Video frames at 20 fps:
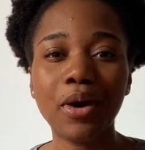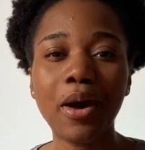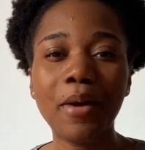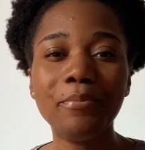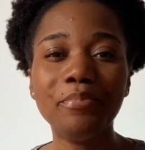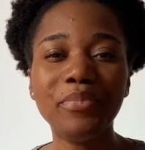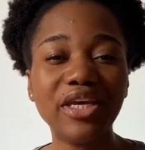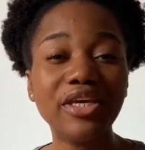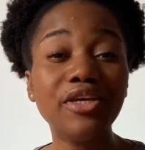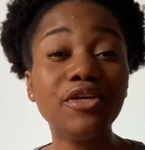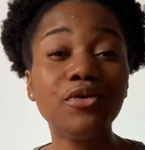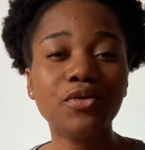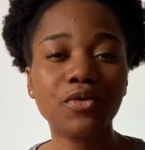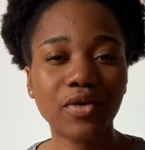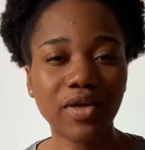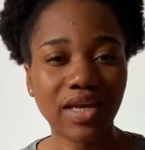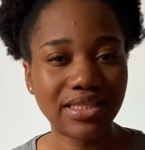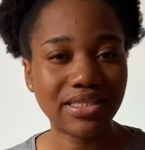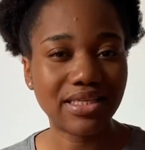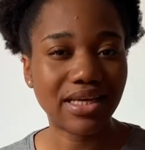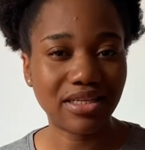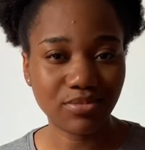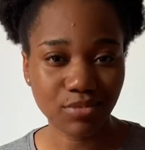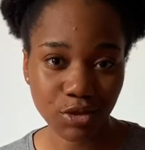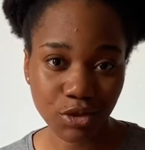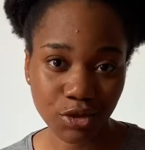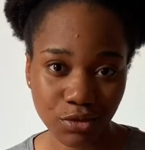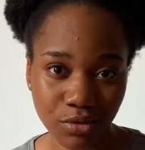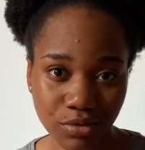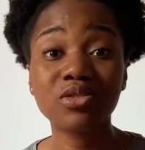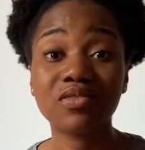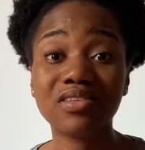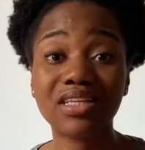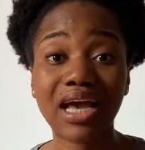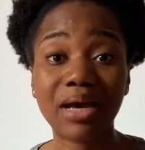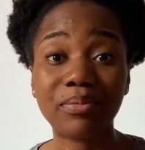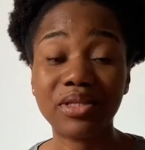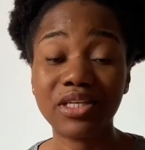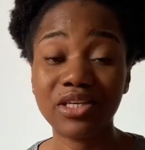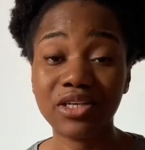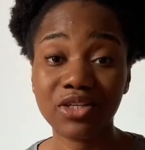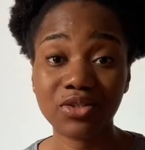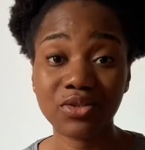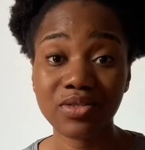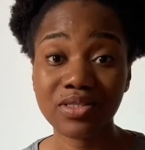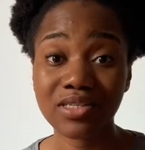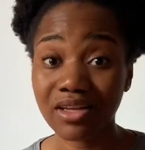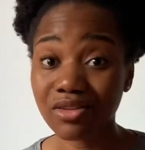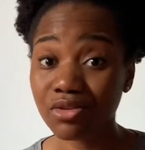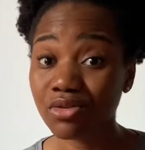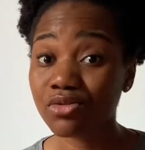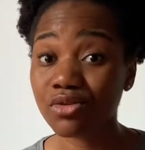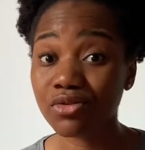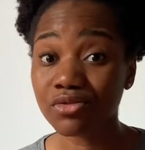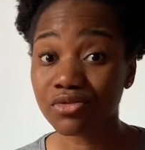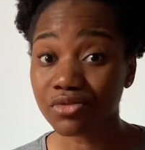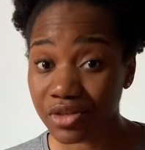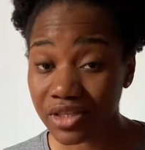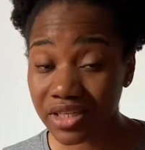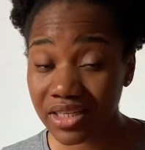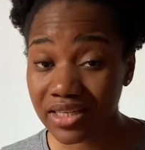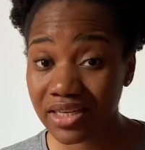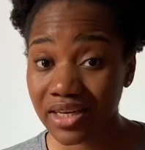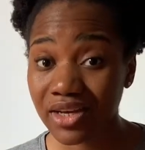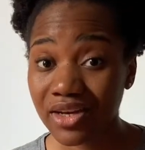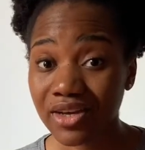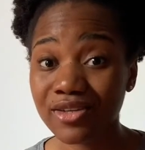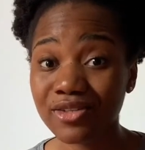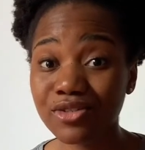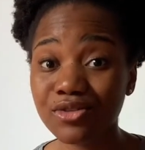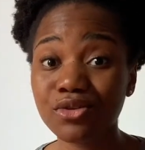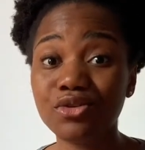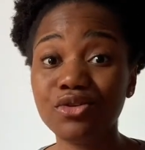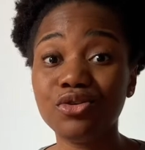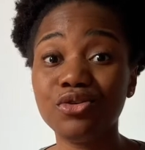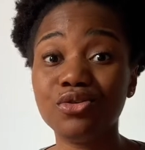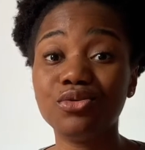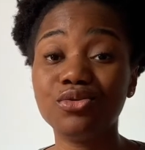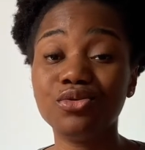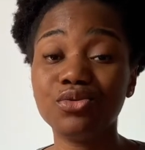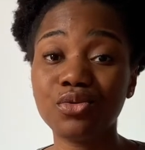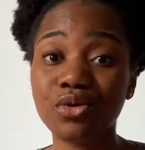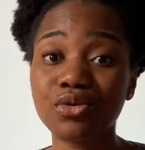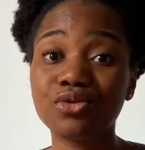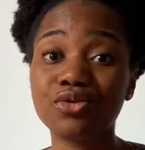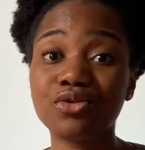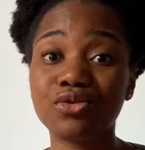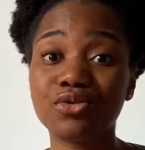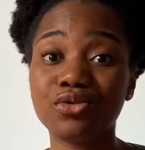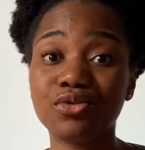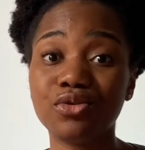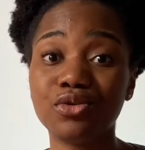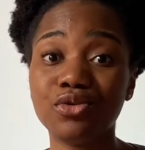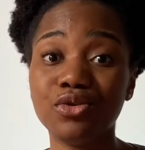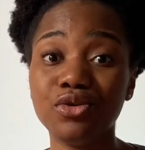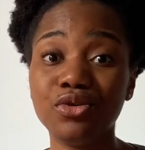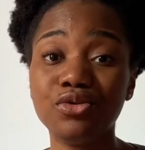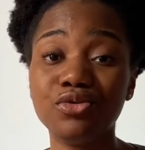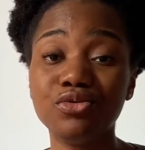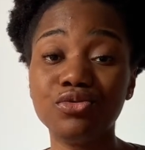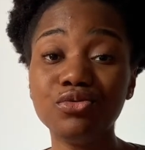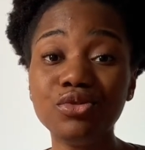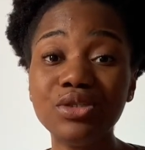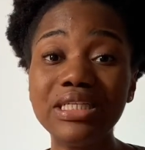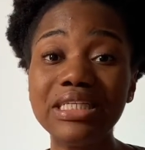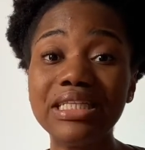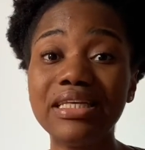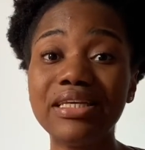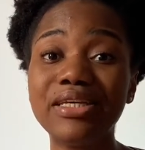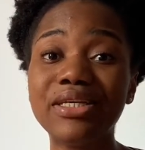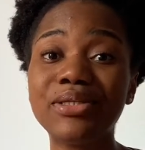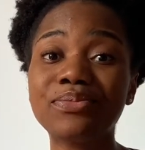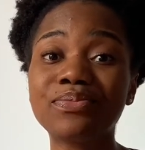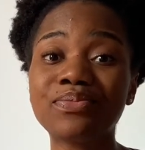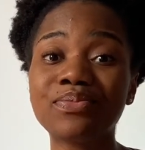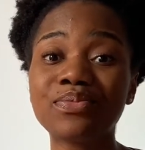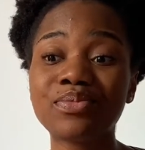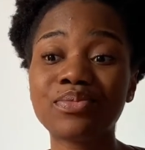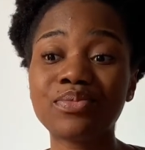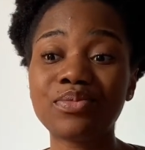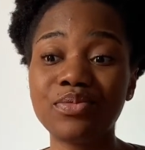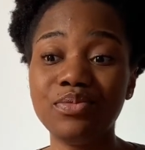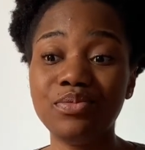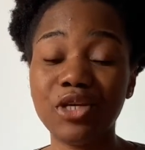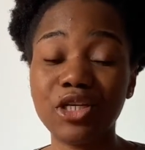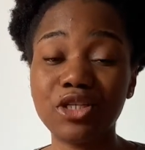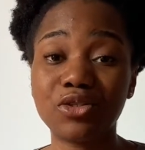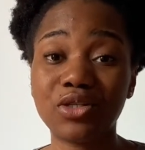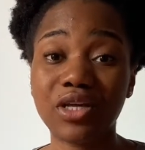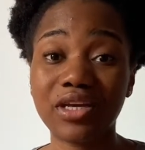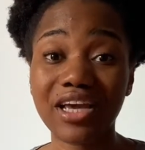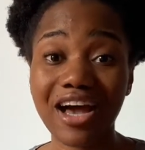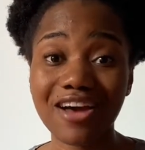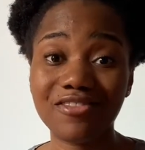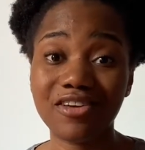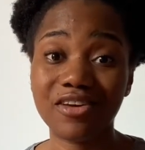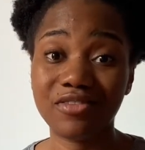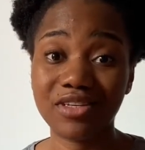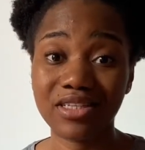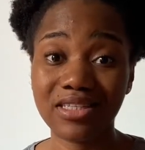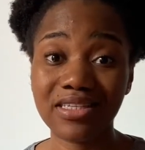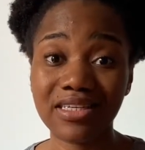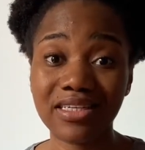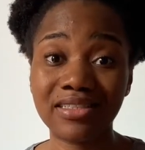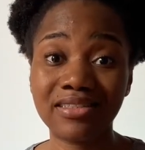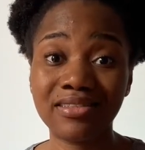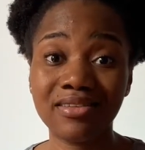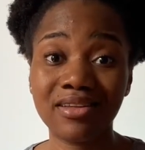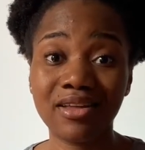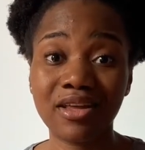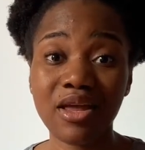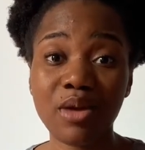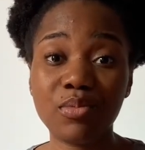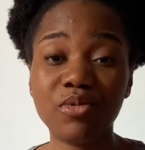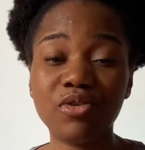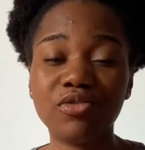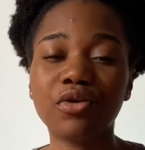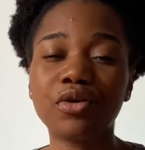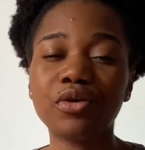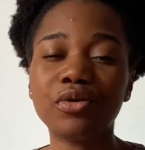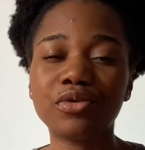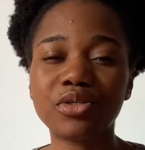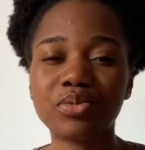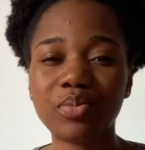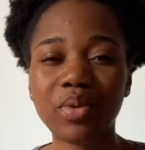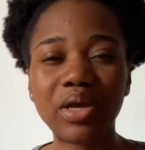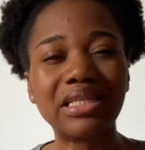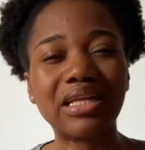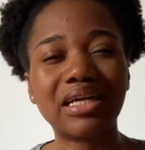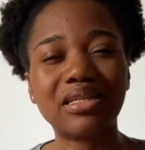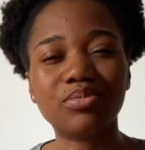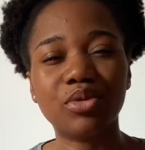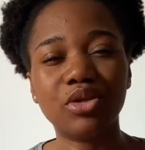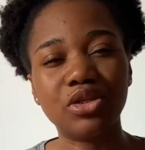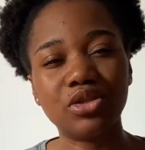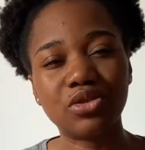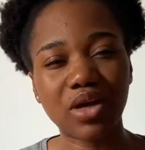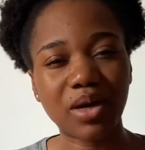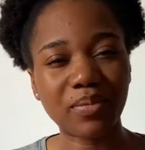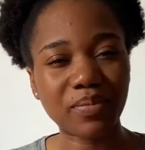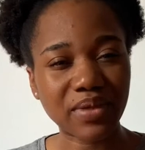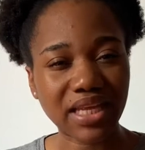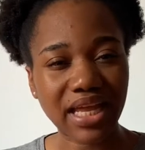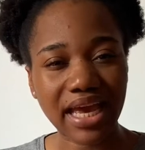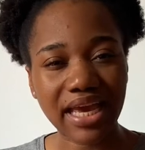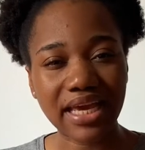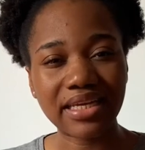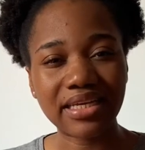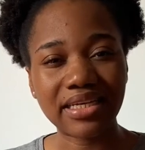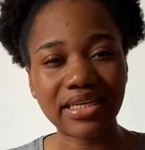making you not get the admission. So the applications are not for free, so you would want to really make sure that you have everything before you spend that money to apply